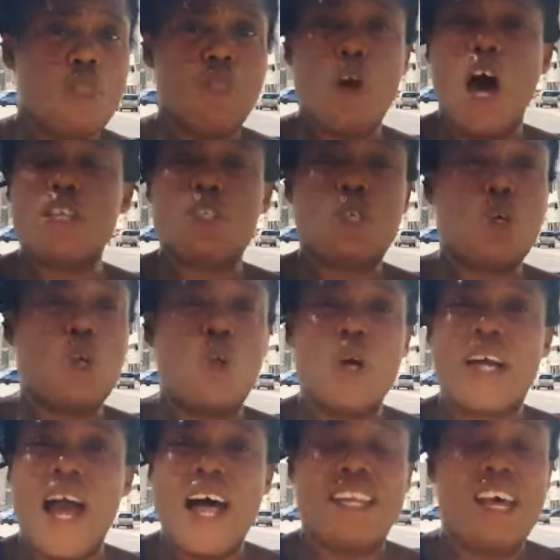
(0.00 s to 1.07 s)
Don't you
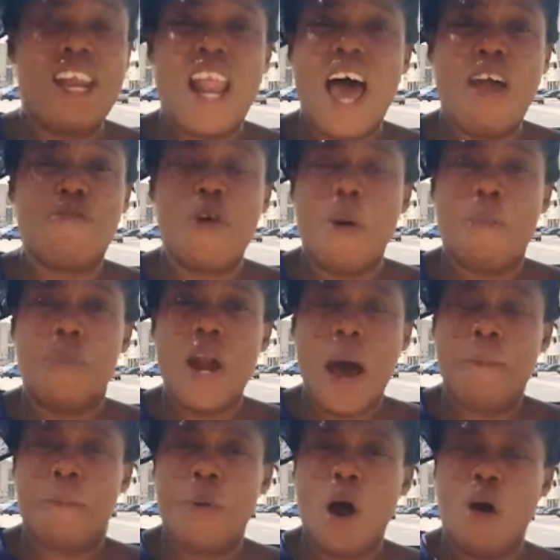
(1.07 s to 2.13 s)
look at the life of
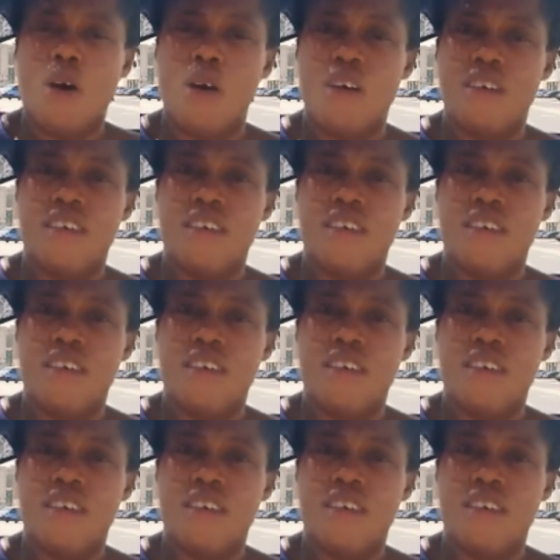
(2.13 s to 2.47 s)
Brother Paul.